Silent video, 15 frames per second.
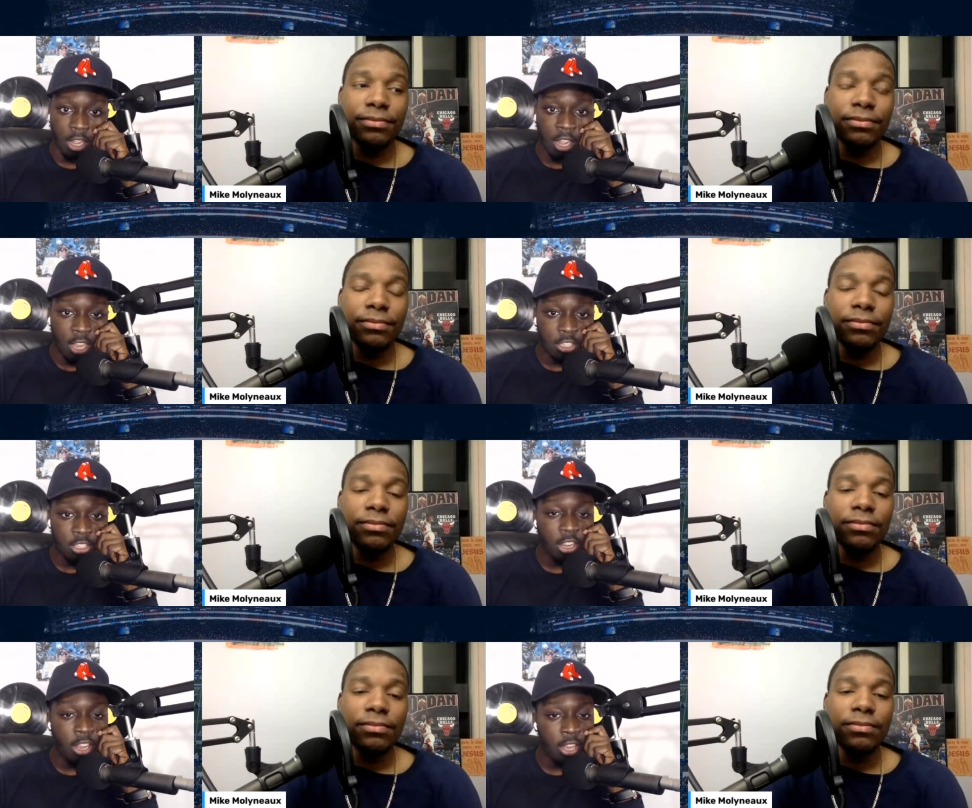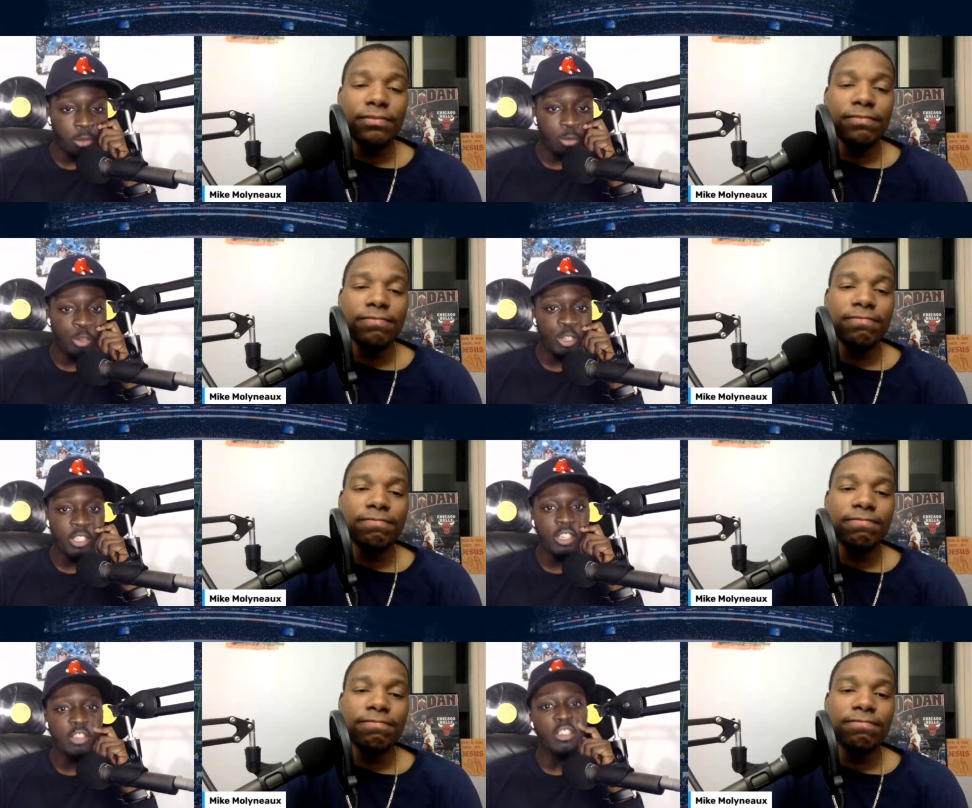Speaker 1: Hunter
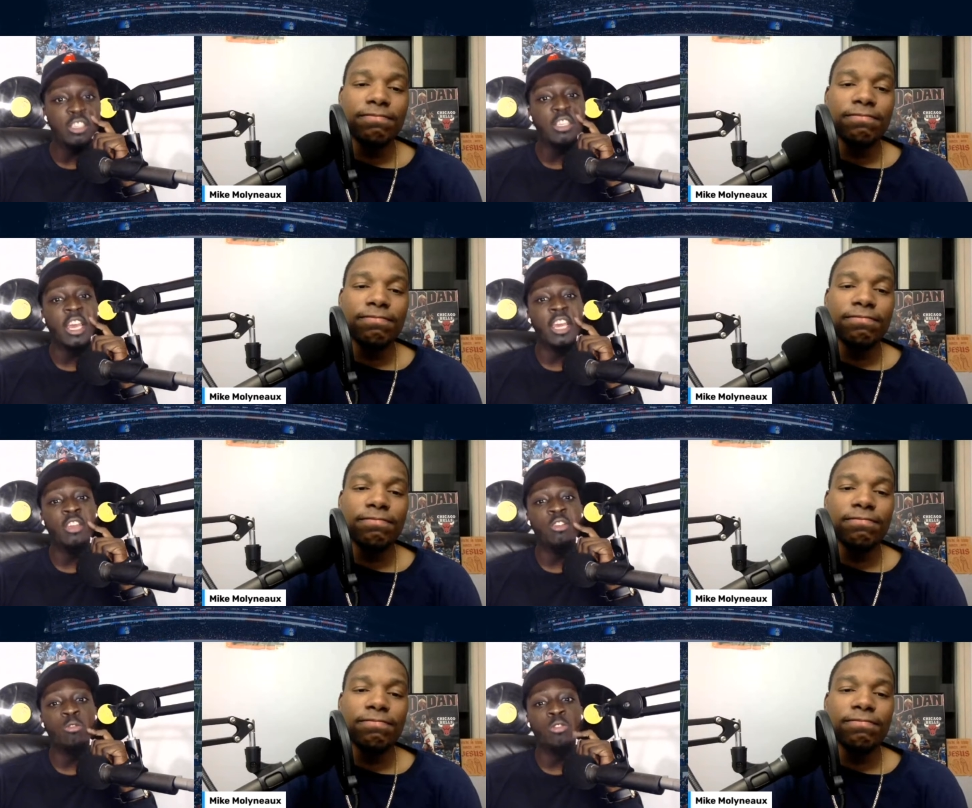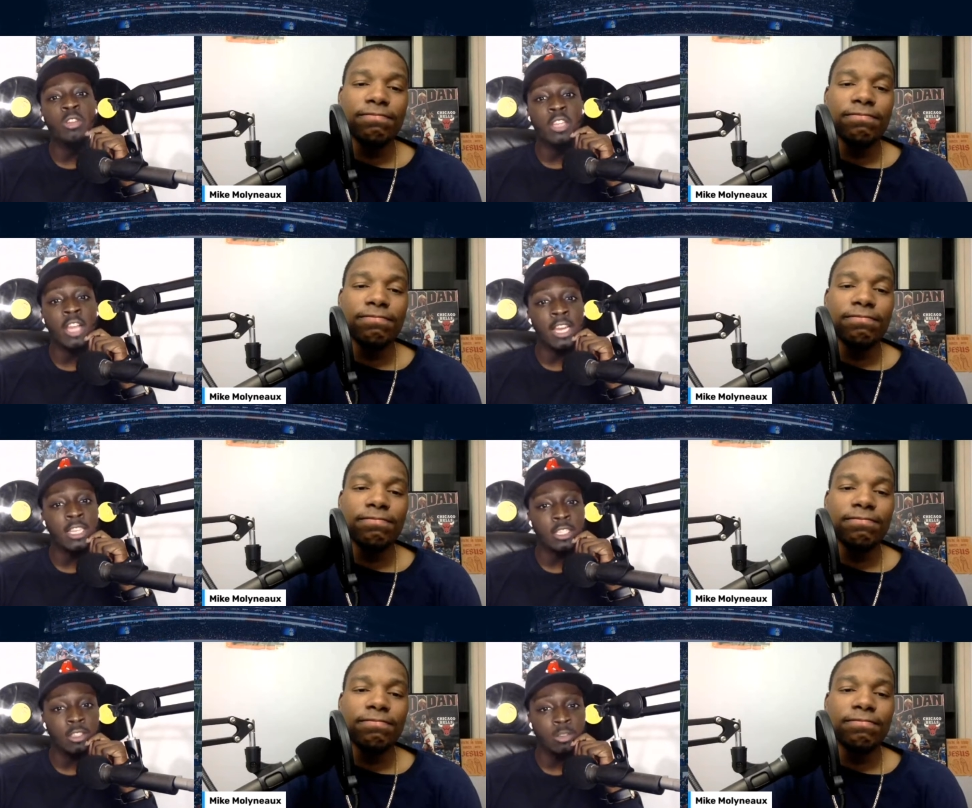Henry is getting
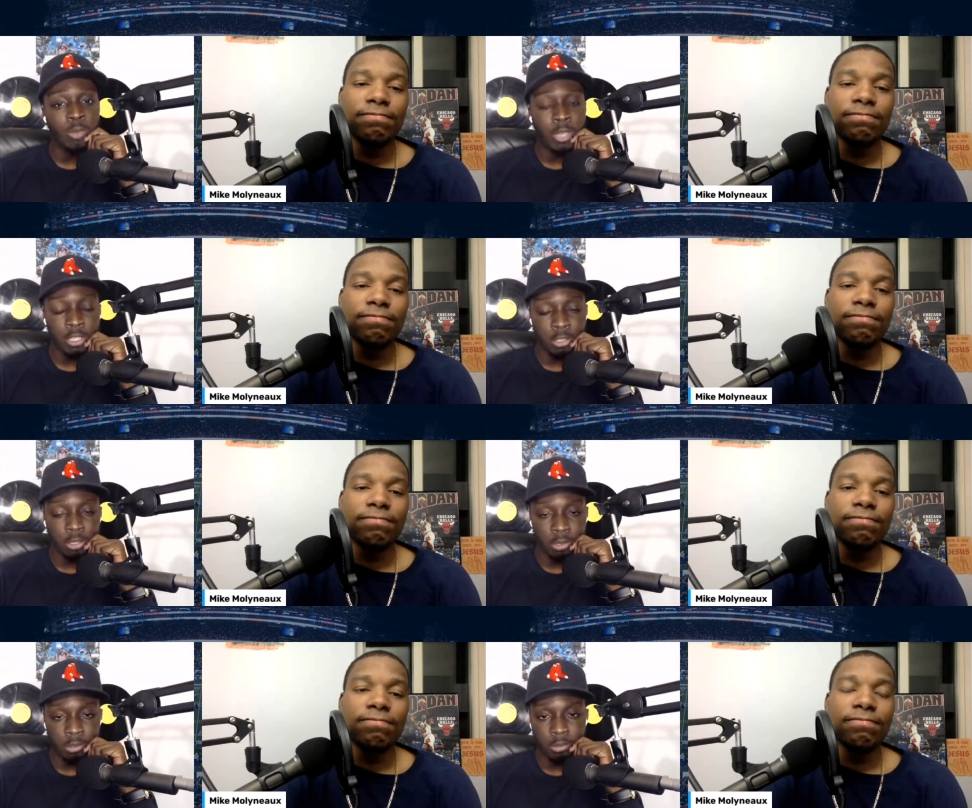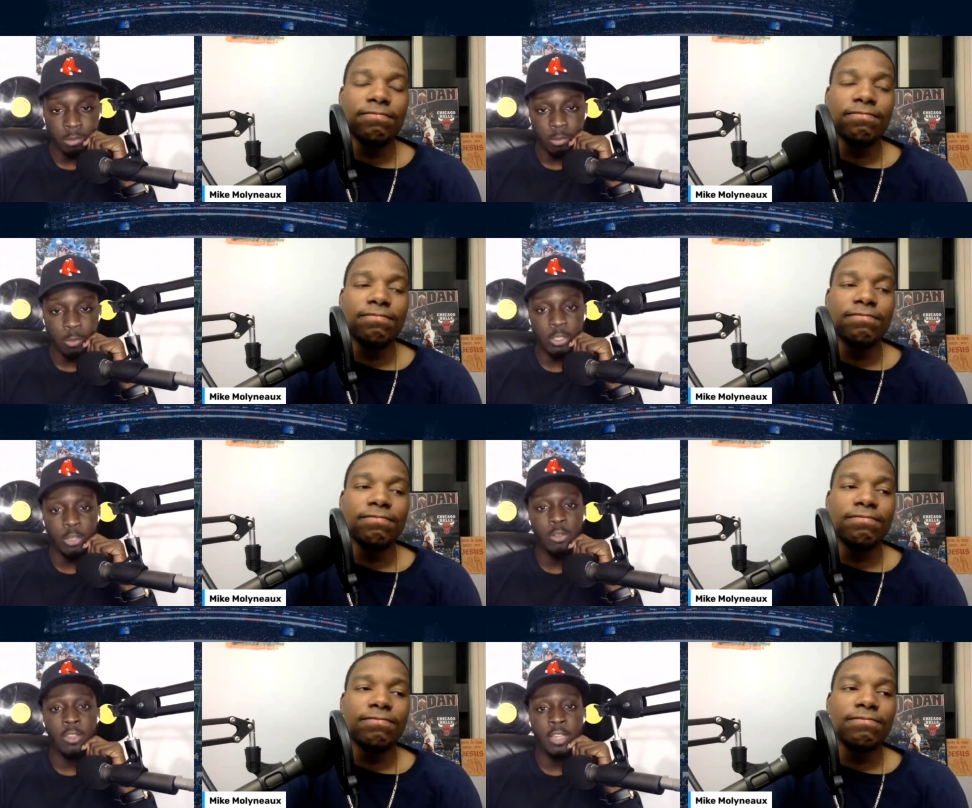utilized in the red zone.
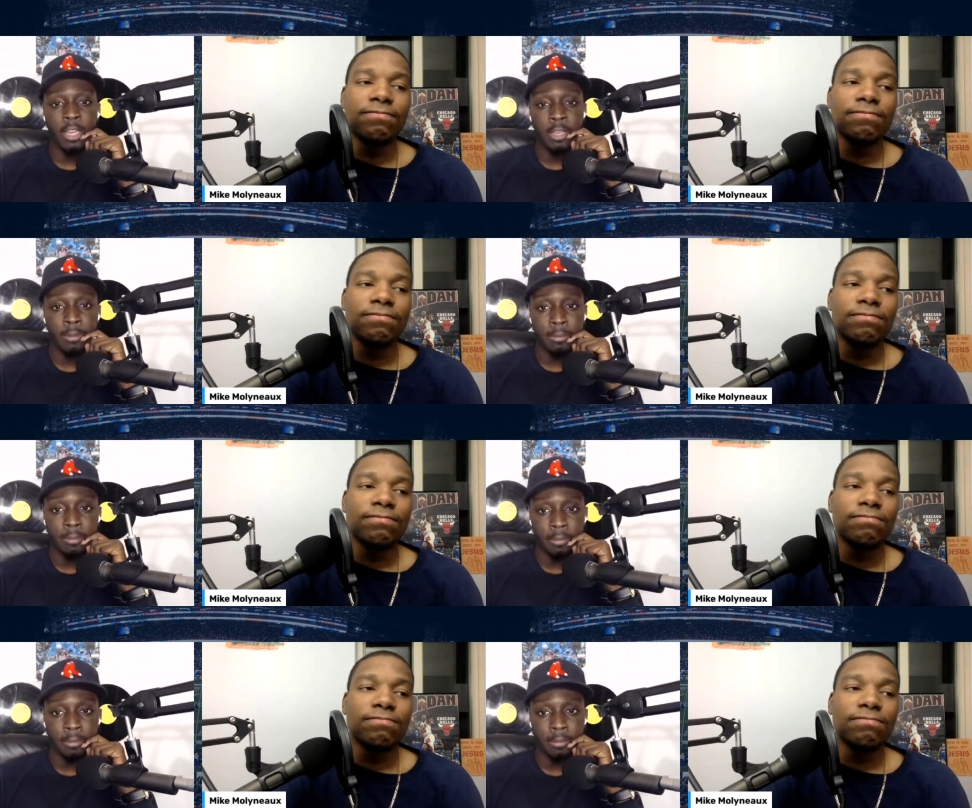We know that.